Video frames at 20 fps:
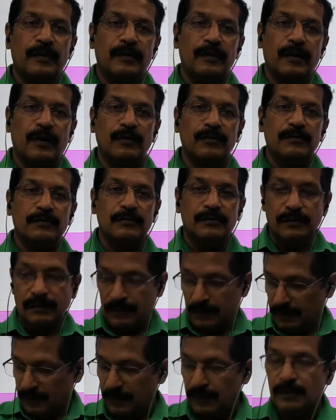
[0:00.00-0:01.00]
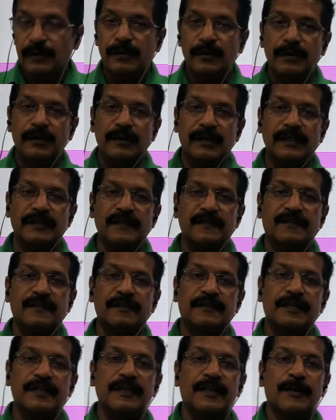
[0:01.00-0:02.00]
Now, let us
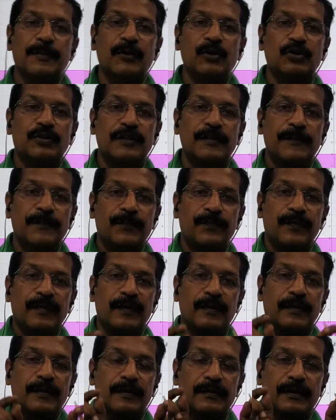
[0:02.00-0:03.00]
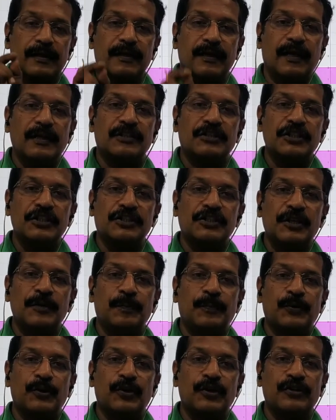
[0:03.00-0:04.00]
think about the
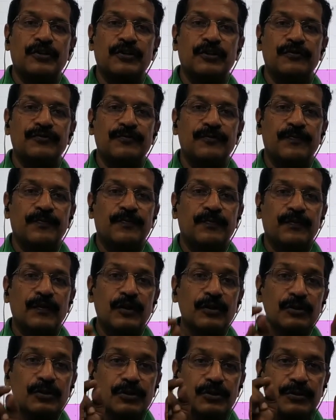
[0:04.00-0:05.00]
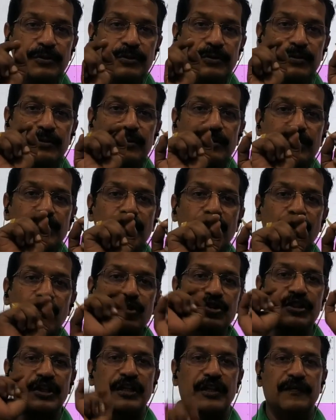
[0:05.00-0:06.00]
Cartesian product of two
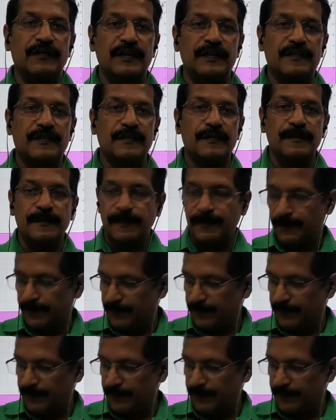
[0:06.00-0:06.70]
closed intervals.